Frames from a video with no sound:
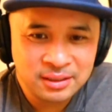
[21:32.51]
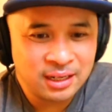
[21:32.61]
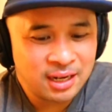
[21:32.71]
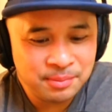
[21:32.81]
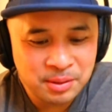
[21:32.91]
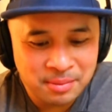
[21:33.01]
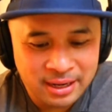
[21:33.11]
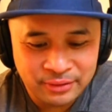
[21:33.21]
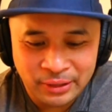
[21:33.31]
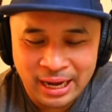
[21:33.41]
It's going to come to
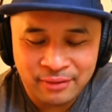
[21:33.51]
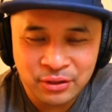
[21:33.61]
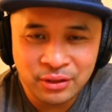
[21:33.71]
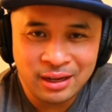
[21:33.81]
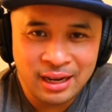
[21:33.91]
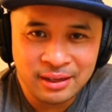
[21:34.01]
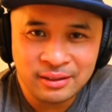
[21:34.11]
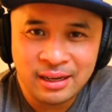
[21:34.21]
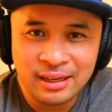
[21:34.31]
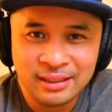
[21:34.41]
mind right after that.
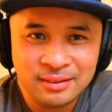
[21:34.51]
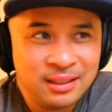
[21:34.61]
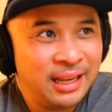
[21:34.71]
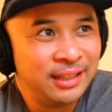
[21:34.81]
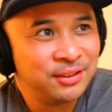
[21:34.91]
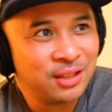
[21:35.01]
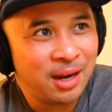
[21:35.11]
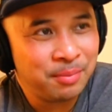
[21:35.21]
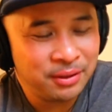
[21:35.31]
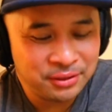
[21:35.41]
I hit
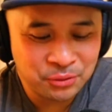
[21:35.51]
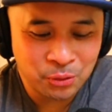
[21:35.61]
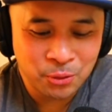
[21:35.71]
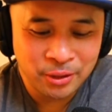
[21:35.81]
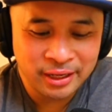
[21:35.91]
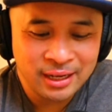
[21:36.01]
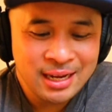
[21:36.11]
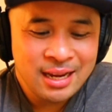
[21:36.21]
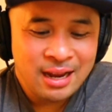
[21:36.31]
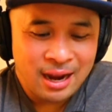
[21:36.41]
stop on this recording.
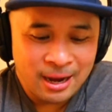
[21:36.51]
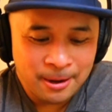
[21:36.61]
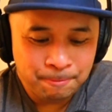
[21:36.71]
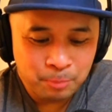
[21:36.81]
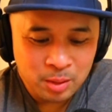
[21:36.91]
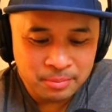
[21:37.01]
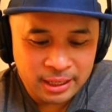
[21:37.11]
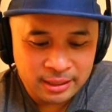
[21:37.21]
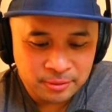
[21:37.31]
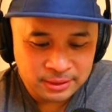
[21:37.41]

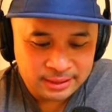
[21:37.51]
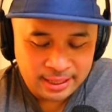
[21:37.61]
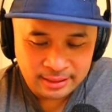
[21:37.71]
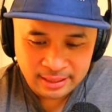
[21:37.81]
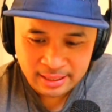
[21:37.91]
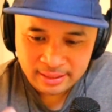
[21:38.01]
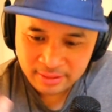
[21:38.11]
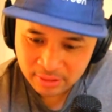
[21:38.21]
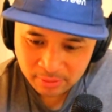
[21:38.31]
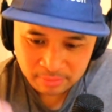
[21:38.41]
But it was saying that,
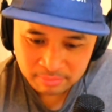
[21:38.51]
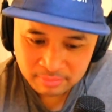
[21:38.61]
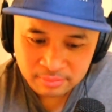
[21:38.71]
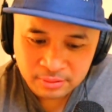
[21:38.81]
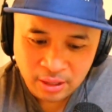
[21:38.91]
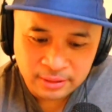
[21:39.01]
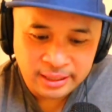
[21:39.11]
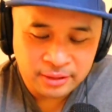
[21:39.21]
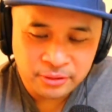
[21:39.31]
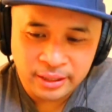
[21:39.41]
you know,
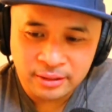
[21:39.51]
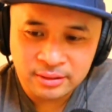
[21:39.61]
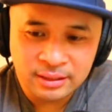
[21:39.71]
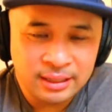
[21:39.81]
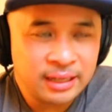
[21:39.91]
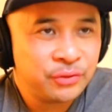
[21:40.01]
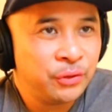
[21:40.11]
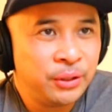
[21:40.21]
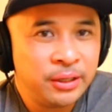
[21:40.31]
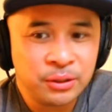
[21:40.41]
content creators in the next
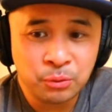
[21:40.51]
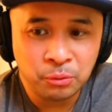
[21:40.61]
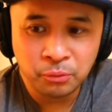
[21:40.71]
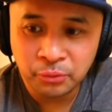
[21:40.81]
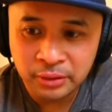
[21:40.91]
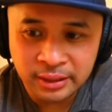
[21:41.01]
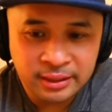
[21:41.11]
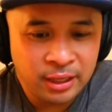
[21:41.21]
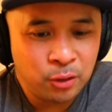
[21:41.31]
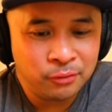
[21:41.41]
few years will really
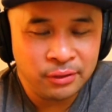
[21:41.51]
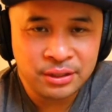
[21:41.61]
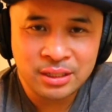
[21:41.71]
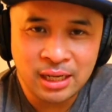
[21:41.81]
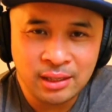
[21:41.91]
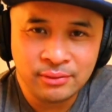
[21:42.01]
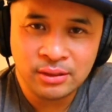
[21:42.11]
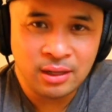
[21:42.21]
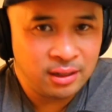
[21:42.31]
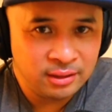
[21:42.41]
take over the
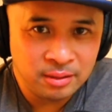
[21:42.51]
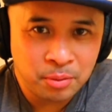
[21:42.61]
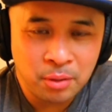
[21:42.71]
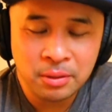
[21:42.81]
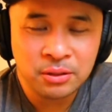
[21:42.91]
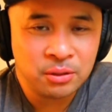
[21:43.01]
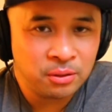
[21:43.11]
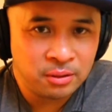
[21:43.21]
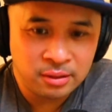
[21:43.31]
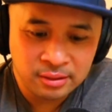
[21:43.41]
shelves on department
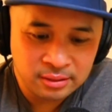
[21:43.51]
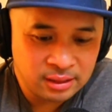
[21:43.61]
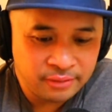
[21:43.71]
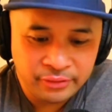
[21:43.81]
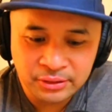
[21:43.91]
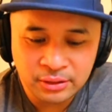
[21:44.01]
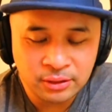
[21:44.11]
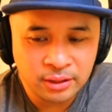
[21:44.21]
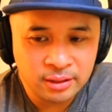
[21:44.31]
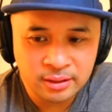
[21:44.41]
stores,
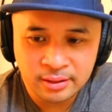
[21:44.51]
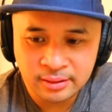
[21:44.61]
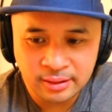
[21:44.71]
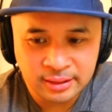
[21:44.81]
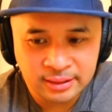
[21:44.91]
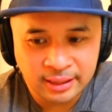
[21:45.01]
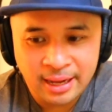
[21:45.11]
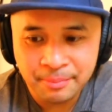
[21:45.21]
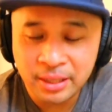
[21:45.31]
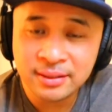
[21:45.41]
physical goods and things like
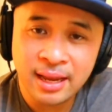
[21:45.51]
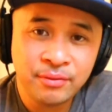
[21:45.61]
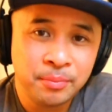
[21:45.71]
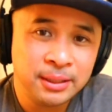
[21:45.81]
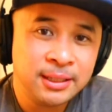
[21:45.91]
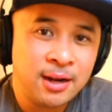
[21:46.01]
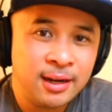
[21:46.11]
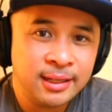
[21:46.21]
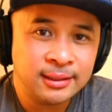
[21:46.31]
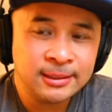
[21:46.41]
that, because they have a built-in
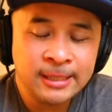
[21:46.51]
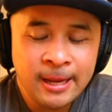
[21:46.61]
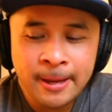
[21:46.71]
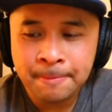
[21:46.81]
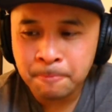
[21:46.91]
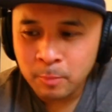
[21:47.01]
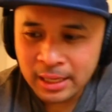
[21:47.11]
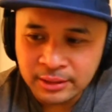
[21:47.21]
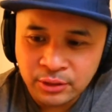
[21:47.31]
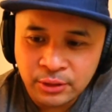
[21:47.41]
audience.
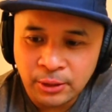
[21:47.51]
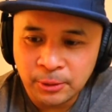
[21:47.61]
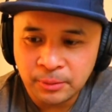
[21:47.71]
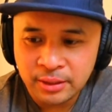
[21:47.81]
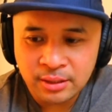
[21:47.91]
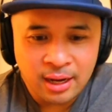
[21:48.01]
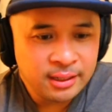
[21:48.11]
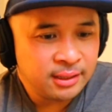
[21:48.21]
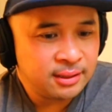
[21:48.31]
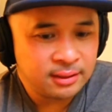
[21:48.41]
And so this
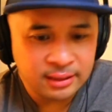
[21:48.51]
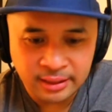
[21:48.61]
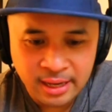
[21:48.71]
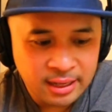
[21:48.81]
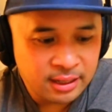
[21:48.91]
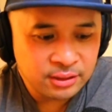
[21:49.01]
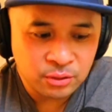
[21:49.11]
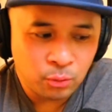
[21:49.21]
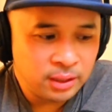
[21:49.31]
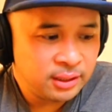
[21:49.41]
audience is like, yeah, not
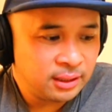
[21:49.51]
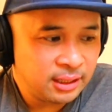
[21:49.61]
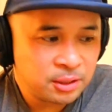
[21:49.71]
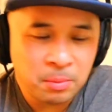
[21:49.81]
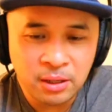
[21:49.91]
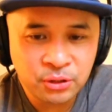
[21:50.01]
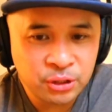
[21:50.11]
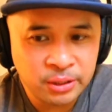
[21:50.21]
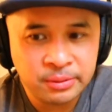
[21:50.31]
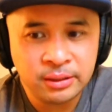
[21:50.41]
just wanting like
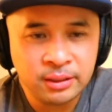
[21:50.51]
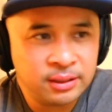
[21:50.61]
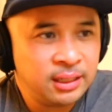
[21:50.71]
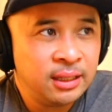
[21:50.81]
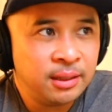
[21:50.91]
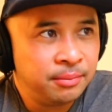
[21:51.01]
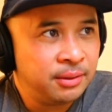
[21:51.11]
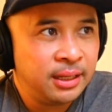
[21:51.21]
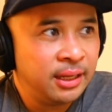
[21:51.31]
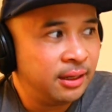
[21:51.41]
sponsorships and to see
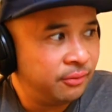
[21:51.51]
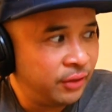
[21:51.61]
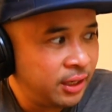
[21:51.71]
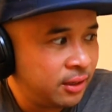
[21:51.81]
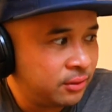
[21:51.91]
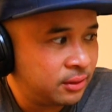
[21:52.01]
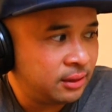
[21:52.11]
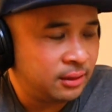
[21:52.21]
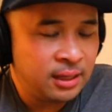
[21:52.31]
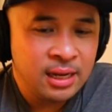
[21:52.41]
them in videos
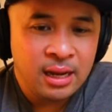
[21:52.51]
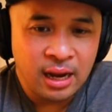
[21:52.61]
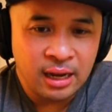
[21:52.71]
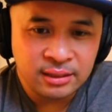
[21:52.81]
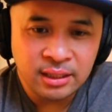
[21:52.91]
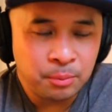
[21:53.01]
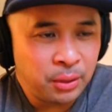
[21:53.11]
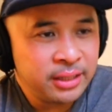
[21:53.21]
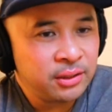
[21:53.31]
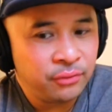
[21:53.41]
and see the
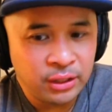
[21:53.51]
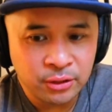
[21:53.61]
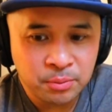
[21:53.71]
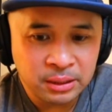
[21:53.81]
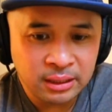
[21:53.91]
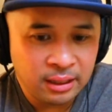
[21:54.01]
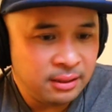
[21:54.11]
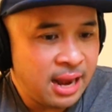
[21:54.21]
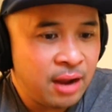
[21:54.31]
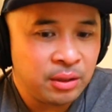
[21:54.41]
brands in videos, but
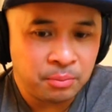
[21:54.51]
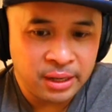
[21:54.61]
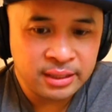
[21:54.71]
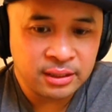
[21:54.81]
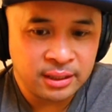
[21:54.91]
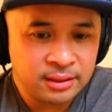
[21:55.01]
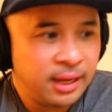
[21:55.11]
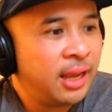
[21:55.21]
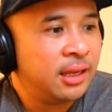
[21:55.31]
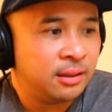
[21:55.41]
the brands are going to
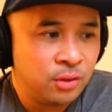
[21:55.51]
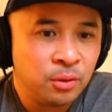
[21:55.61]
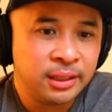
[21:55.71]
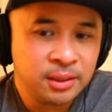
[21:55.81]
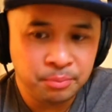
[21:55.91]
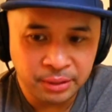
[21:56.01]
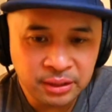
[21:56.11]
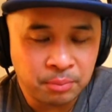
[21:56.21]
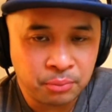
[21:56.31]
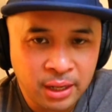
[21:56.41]
say, hey, no, let's
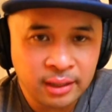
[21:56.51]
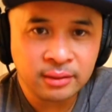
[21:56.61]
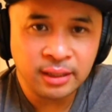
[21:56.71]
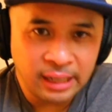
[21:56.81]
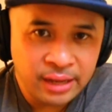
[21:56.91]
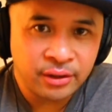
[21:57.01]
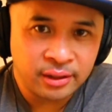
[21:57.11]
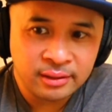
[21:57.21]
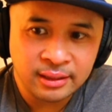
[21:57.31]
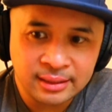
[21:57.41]
build a product
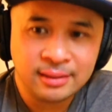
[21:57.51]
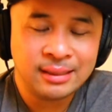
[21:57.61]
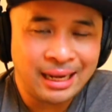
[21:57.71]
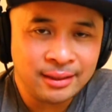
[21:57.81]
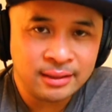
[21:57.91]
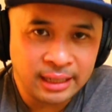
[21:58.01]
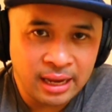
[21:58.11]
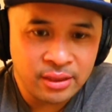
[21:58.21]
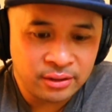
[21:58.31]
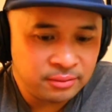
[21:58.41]
together. Let's sell it
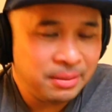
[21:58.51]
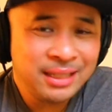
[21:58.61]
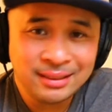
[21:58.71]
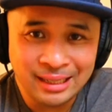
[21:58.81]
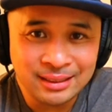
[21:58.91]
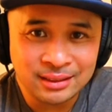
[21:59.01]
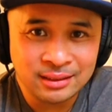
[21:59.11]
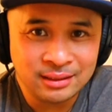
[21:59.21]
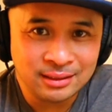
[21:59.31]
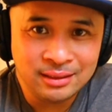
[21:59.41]
together. Makes
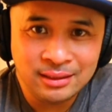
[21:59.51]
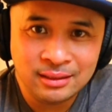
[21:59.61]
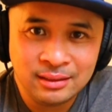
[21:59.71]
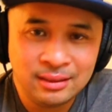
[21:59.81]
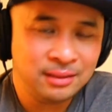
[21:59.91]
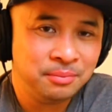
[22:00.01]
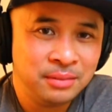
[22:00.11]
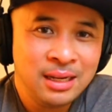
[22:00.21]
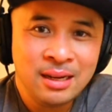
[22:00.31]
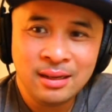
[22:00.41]
sense, doesn't it? Does it
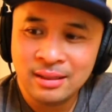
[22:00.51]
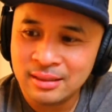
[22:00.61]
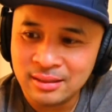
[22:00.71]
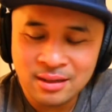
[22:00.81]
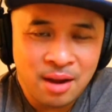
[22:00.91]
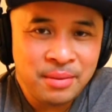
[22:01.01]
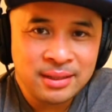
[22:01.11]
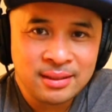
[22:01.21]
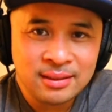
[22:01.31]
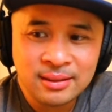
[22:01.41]
not make
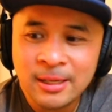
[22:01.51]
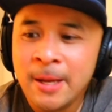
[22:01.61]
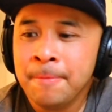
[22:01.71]
sense?